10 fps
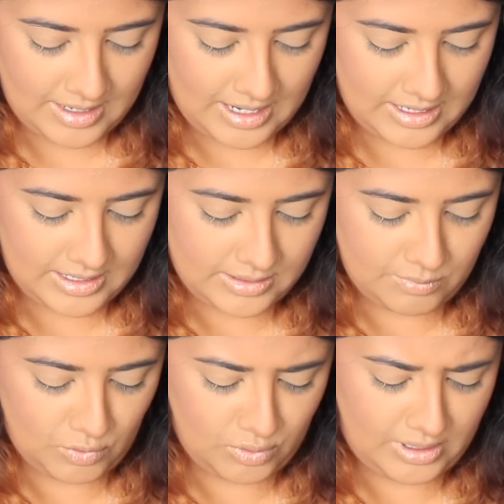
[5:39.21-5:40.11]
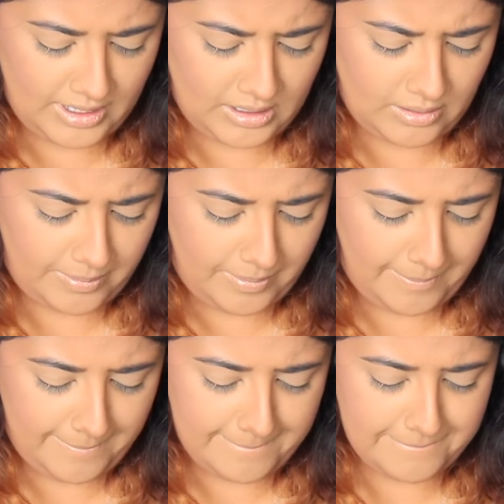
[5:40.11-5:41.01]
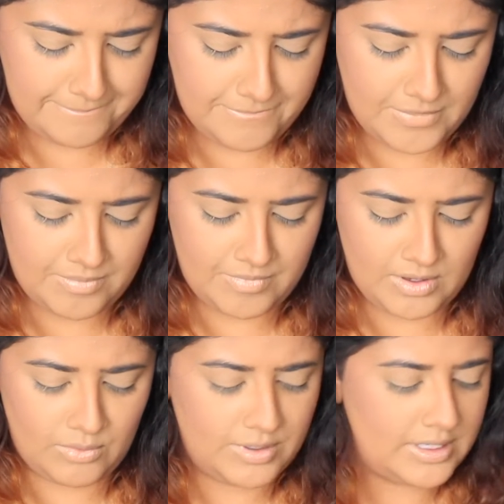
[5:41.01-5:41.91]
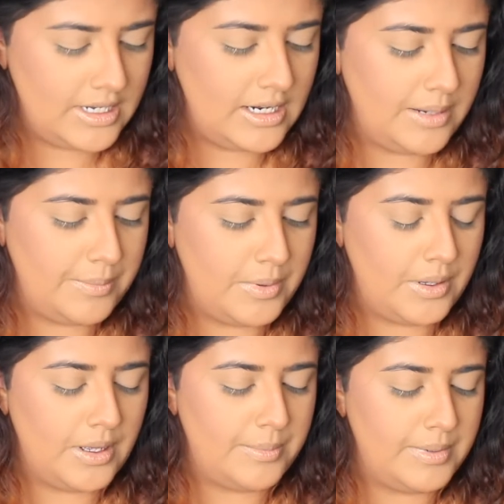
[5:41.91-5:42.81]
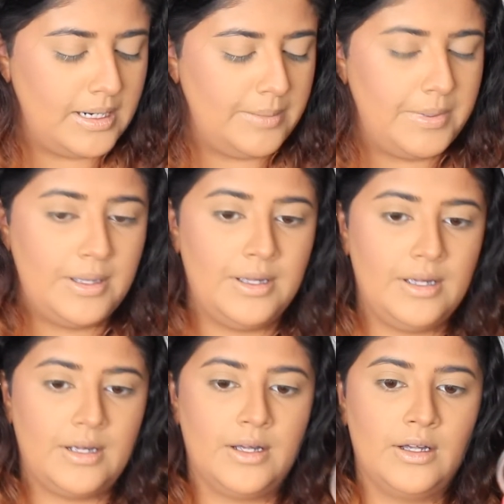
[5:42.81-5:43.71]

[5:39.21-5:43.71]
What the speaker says: And this is more like, I would say like purpley pink.